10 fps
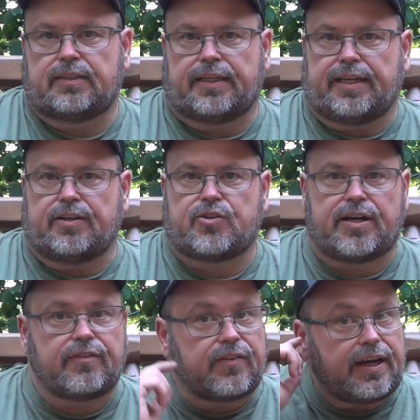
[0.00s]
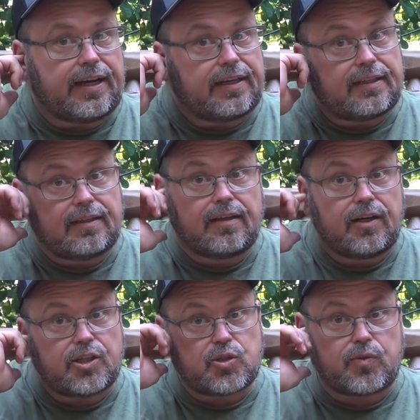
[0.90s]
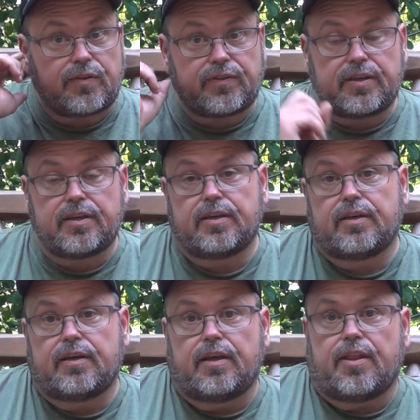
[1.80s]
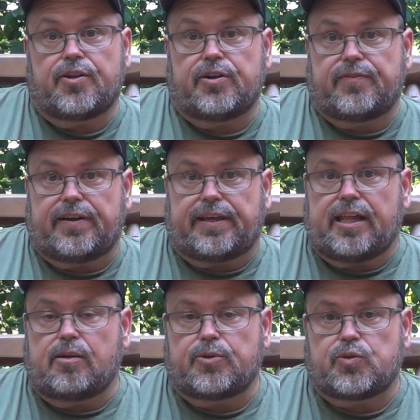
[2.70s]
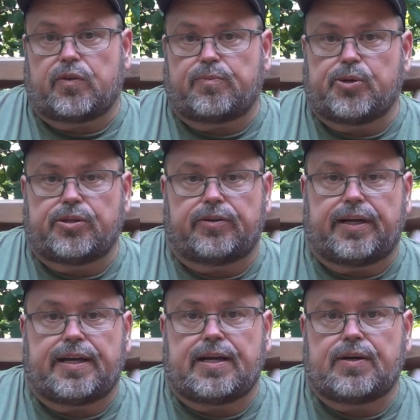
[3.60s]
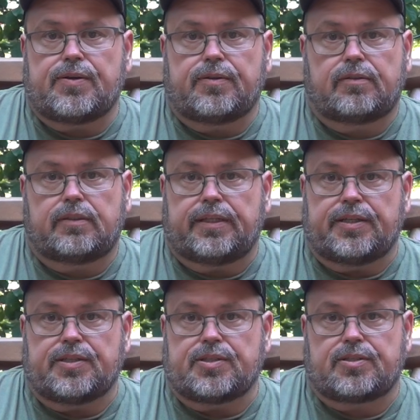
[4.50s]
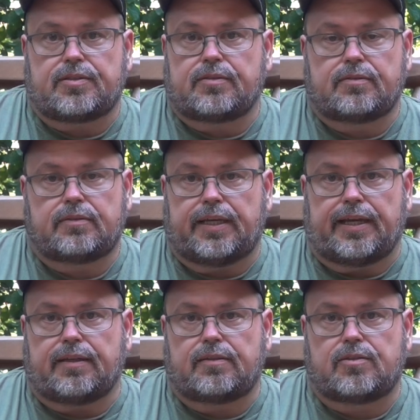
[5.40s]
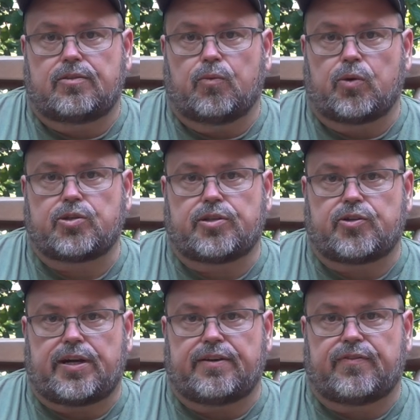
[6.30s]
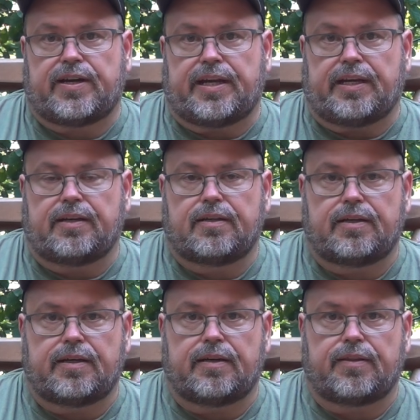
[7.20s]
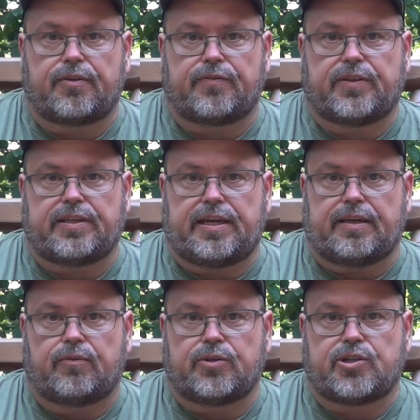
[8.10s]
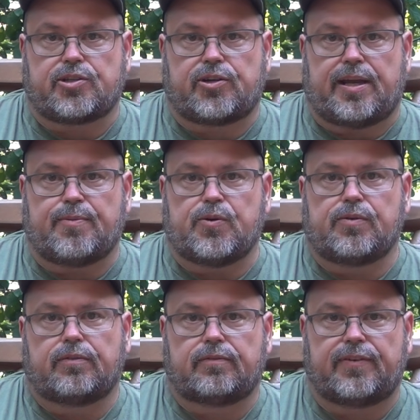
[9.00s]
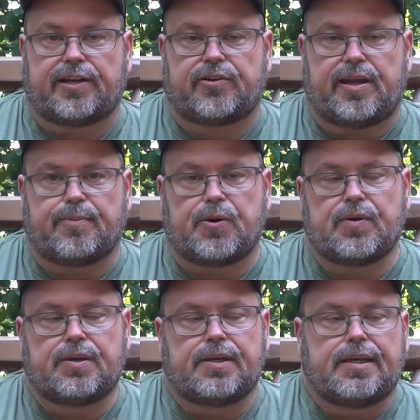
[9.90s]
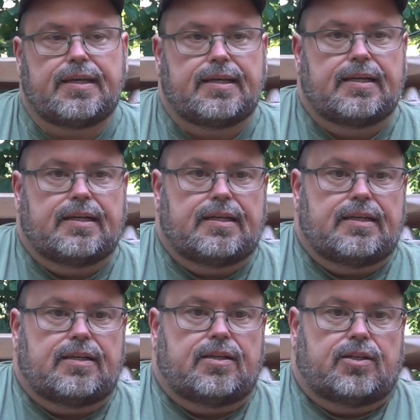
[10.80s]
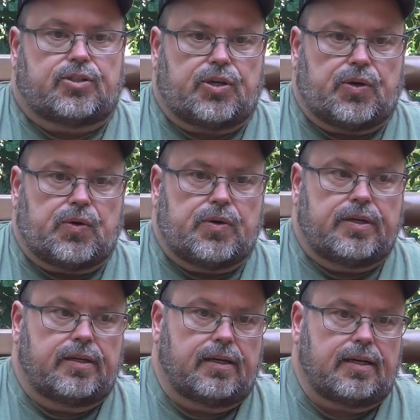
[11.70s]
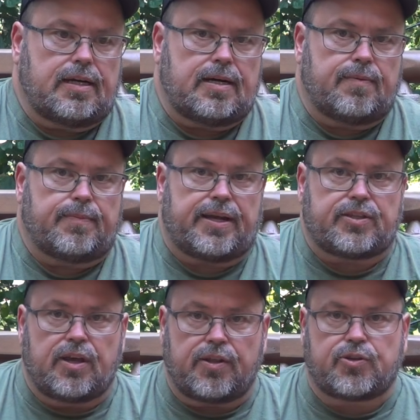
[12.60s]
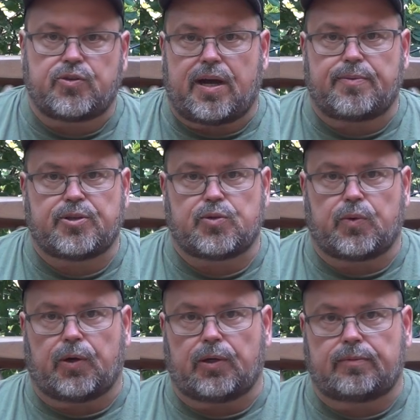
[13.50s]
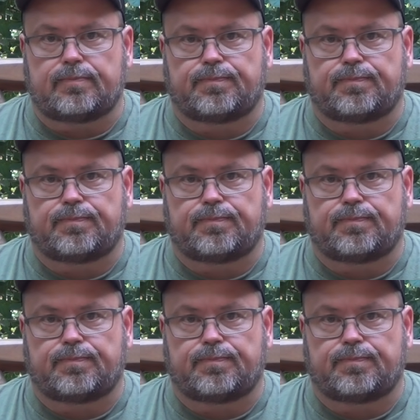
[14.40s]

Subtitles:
again, trying to find a Swift .35 caliber Swift bullet right now is, yeah, worse than trying to find .358 Winchester ammo, factory ammo. So my other two options were